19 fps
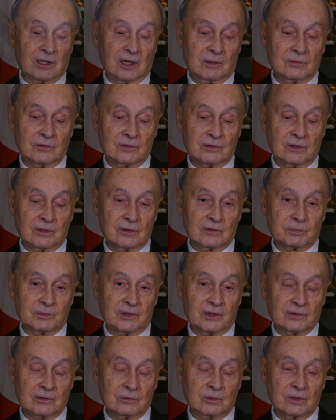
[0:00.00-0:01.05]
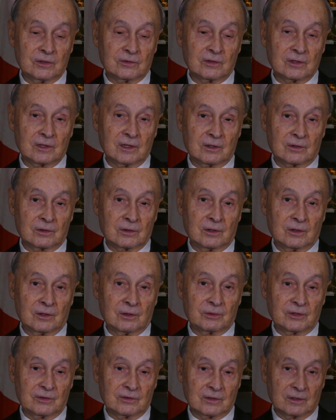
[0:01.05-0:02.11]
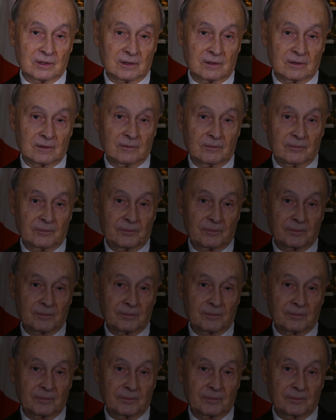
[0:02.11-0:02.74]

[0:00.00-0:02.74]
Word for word: comes the expression once a gunner, always a gunner.